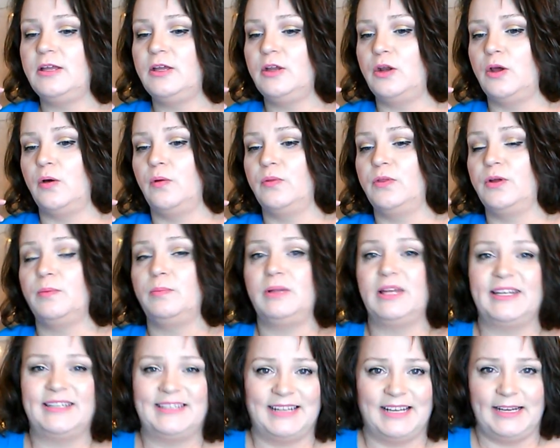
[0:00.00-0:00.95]
their
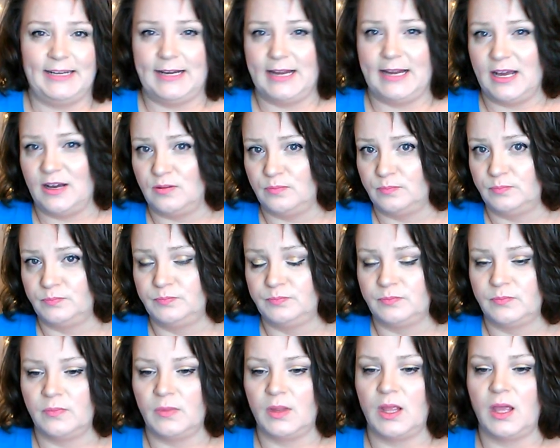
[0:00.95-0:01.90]
bloodline now.
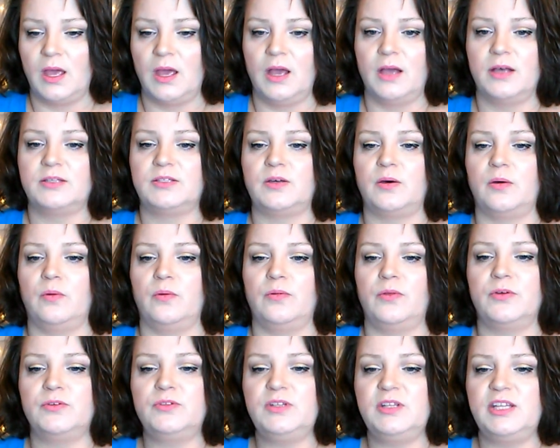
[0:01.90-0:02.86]
So
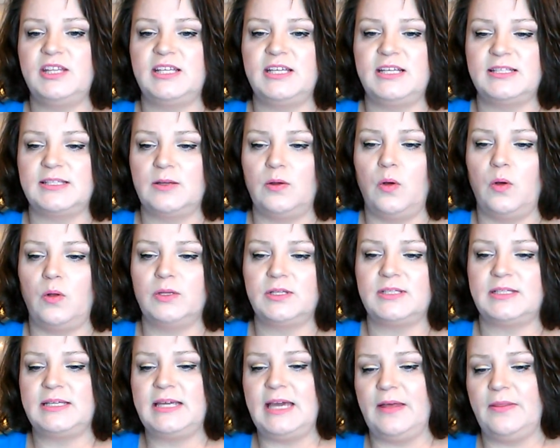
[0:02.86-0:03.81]
those are the things that hold
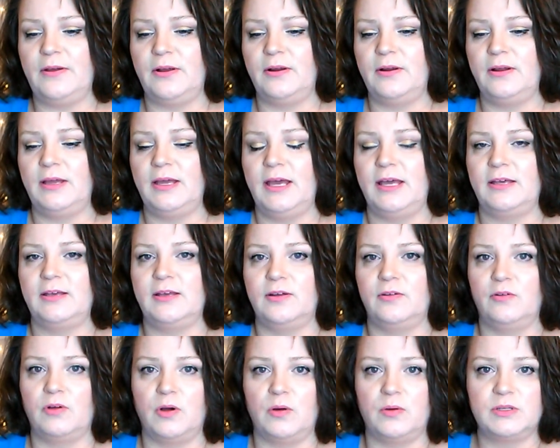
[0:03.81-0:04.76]
it together. It
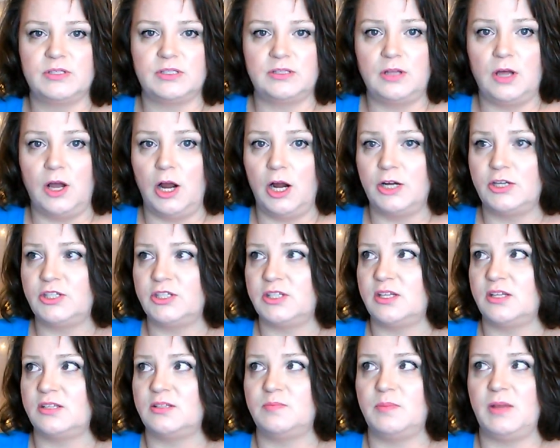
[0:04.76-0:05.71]
can grow as large
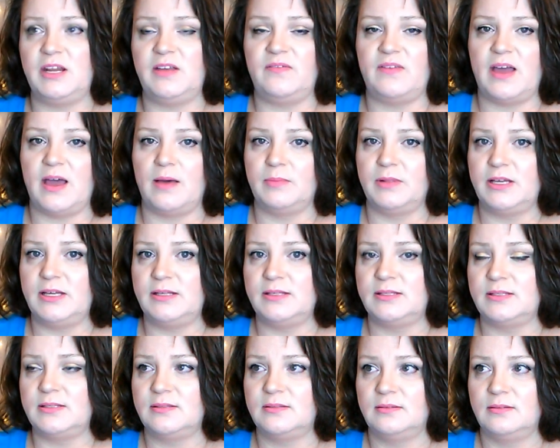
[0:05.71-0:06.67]
as many
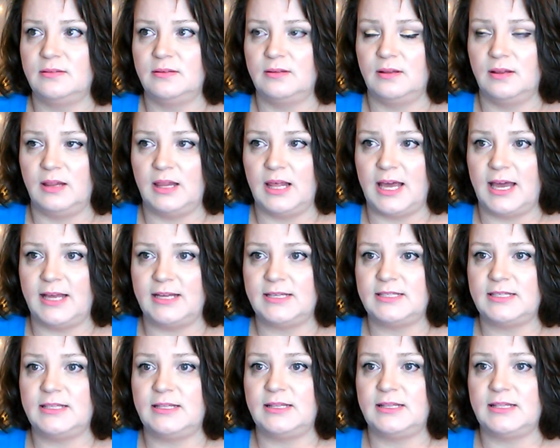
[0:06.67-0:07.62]
families
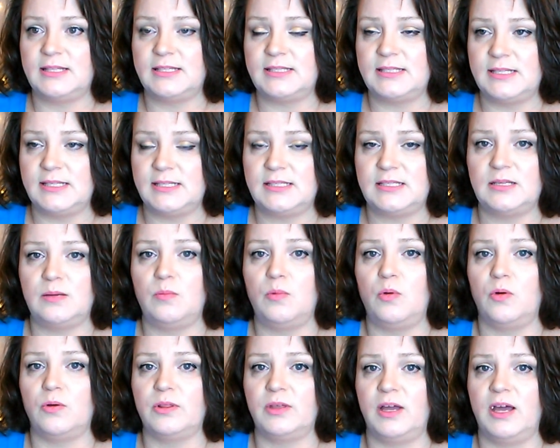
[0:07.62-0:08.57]
that the system
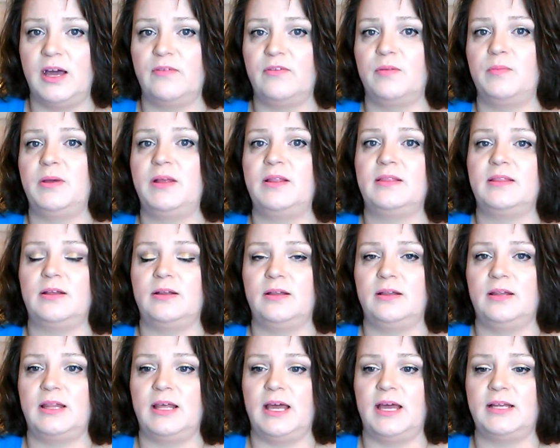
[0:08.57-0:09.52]
or the government
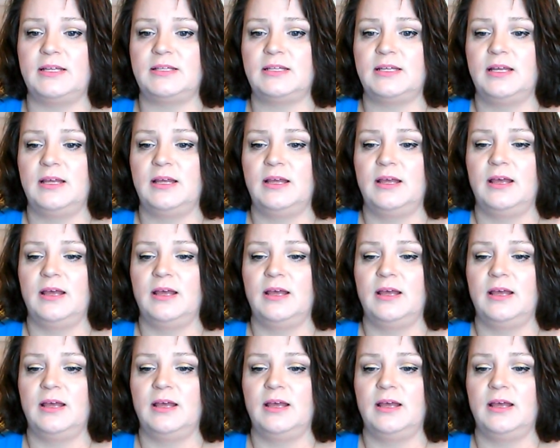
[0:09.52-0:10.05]
that